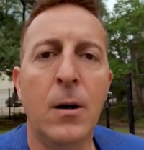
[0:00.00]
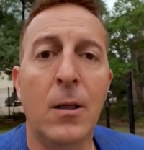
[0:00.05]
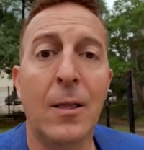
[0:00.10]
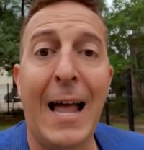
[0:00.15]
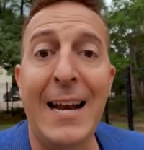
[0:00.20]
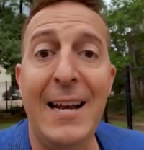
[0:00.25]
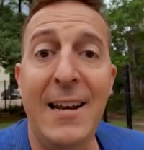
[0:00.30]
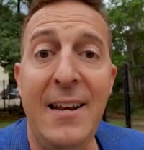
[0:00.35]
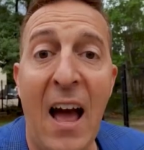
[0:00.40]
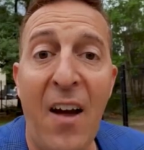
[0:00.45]

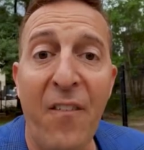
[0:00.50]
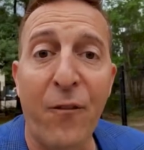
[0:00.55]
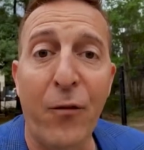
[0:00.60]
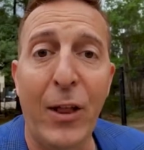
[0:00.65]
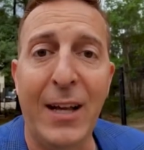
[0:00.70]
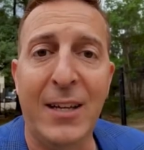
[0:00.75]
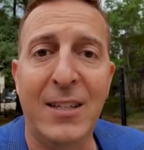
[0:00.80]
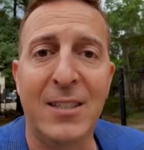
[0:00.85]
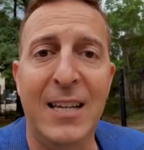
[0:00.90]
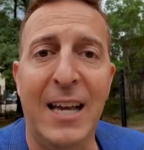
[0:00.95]
like
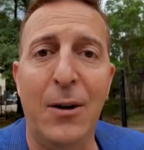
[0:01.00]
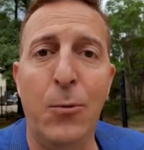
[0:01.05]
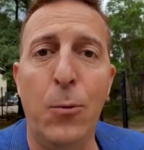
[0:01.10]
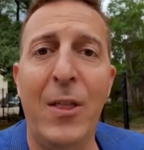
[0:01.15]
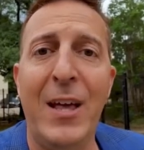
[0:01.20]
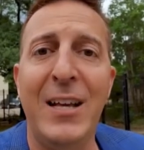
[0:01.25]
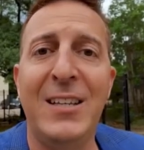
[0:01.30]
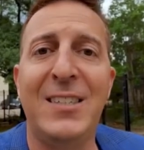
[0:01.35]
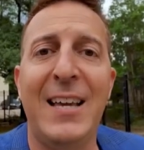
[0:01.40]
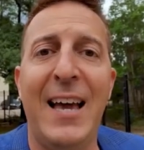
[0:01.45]
Netflix did when
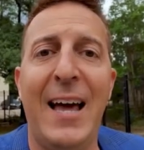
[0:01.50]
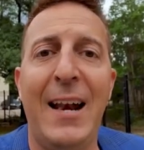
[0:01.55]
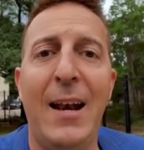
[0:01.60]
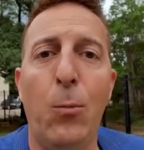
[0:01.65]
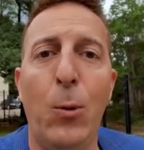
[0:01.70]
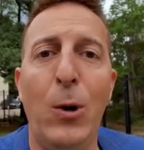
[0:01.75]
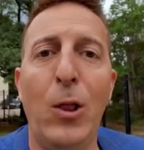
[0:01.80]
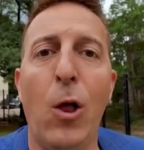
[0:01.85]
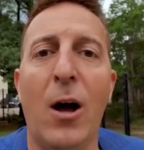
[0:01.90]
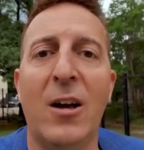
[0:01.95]
they said,
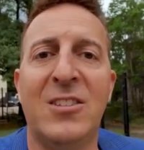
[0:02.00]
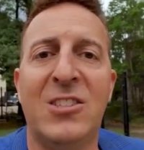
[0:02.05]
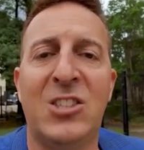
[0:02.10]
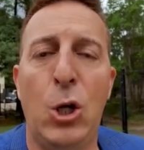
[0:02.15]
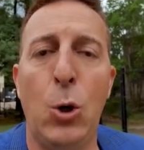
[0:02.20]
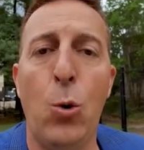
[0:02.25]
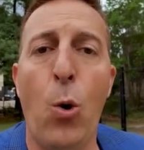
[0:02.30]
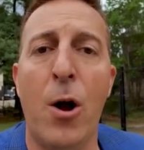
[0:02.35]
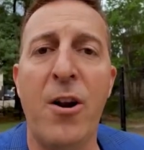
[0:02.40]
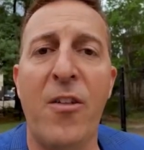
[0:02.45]
we lost
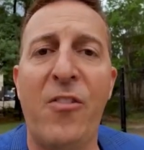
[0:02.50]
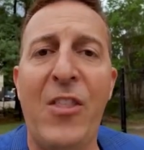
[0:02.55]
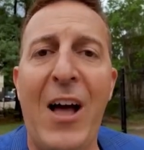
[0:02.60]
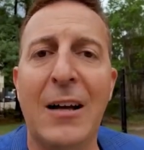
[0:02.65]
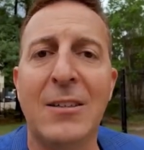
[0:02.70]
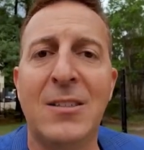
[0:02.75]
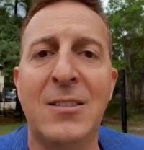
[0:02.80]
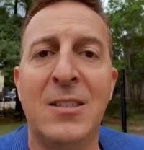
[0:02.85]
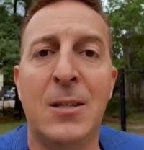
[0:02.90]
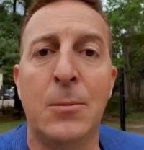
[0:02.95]

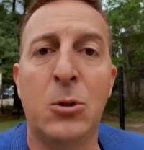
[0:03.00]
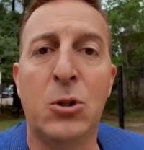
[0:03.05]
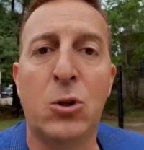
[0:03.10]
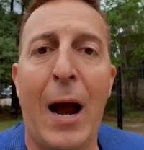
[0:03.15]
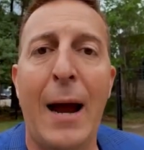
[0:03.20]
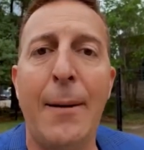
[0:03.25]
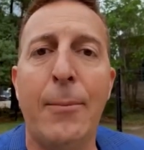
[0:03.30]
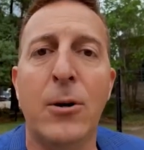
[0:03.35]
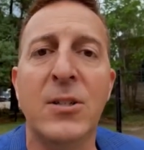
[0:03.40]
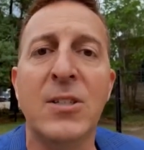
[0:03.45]
200,000
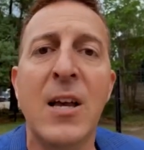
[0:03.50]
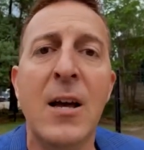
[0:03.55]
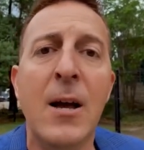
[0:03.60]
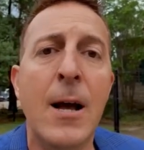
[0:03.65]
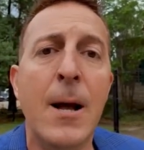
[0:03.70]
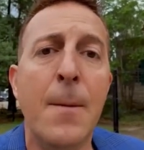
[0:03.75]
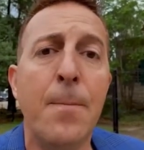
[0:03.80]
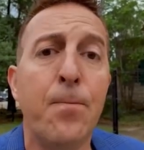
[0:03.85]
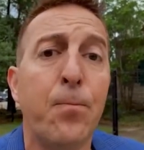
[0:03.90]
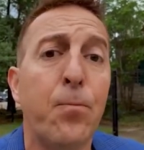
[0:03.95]
subscribers,
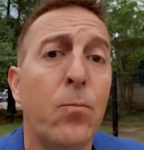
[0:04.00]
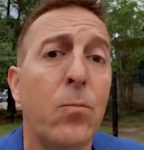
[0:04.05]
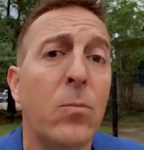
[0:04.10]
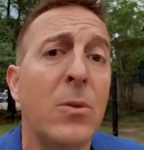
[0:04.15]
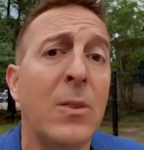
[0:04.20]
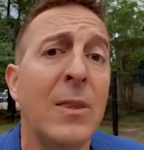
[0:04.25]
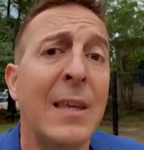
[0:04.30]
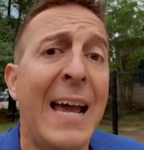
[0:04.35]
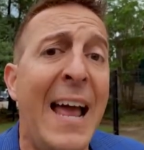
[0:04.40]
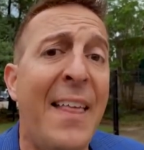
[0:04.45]

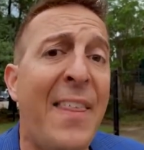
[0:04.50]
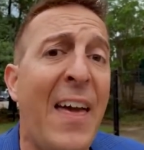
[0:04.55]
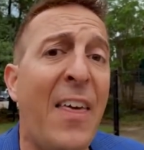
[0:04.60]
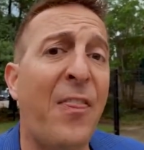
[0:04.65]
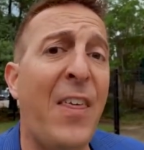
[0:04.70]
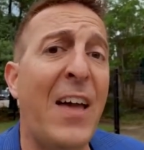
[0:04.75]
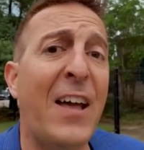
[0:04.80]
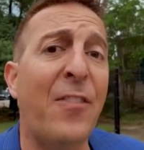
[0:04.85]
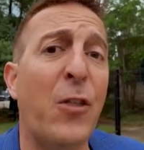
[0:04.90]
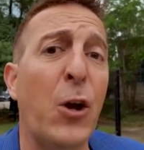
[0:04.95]
and they
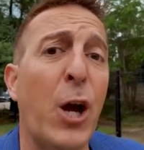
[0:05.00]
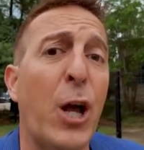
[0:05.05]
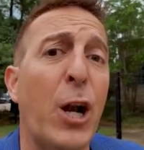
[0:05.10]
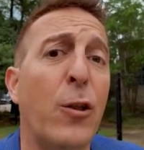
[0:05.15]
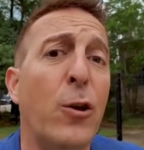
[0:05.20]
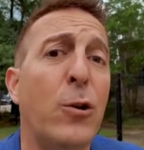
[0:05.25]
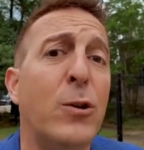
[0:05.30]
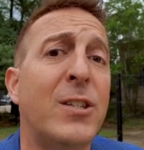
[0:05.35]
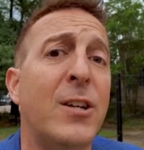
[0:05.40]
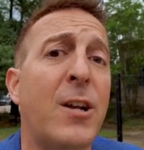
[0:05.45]
think they're going to
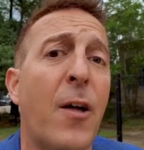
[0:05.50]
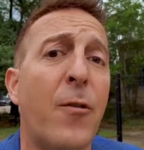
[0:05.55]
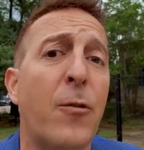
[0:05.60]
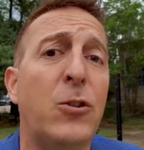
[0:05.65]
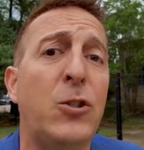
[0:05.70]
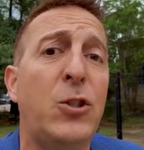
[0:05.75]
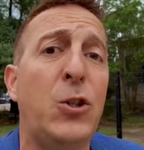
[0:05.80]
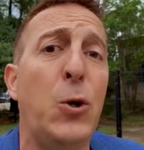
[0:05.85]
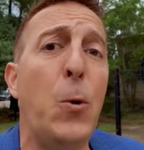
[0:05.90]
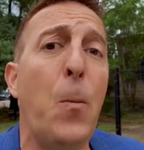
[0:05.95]
lose another
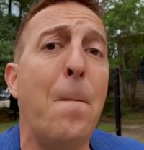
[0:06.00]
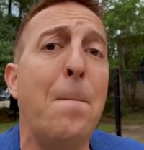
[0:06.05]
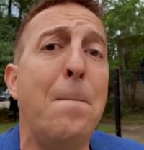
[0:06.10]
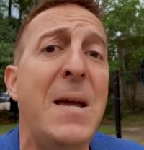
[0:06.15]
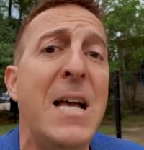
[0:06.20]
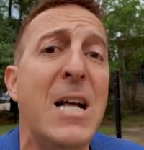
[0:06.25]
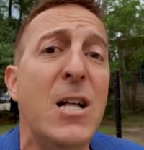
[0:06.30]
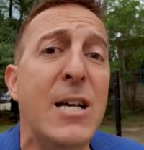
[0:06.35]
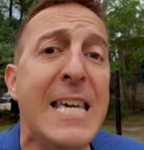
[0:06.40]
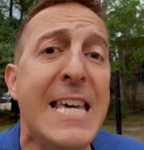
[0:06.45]
2
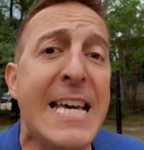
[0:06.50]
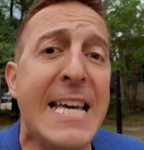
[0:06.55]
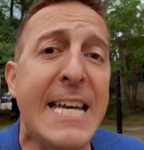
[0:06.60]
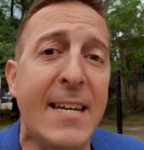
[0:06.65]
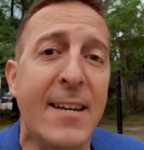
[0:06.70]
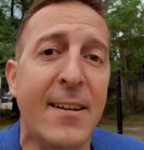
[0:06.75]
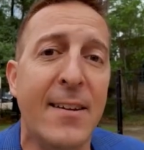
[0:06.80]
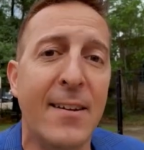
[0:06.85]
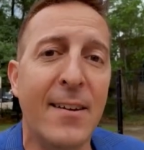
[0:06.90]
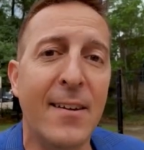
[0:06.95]

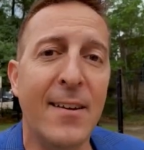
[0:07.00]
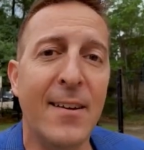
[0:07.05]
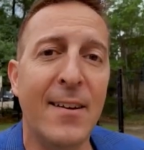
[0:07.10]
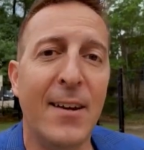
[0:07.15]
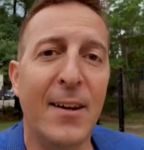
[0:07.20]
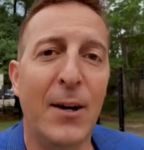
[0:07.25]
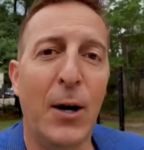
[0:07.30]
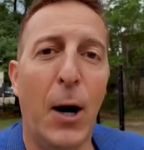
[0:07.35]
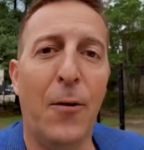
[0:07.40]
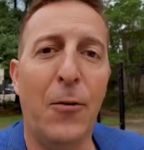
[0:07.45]
million
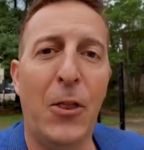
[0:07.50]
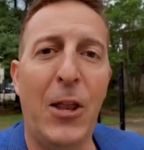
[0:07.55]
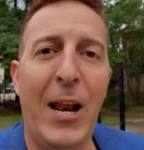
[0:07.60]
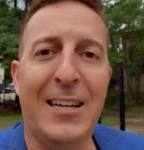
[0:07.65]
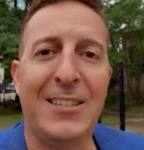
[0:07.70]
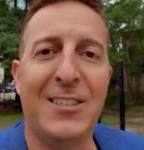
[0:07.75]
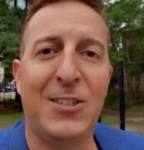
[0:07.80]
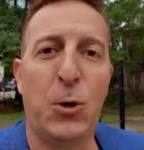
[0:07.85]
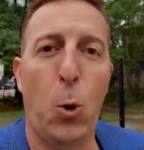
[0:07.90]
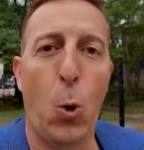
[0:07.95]
over the
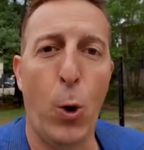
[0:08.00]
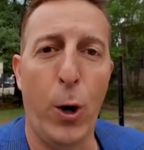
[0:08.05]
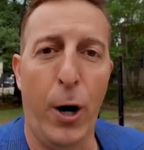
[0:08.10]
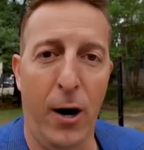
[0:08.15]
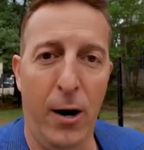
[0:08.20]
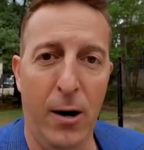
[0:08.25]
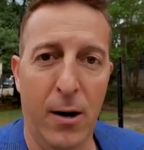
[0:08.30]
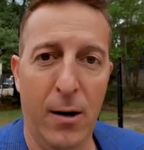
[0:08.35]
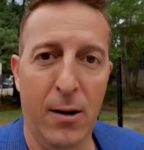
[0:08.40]
next quarter.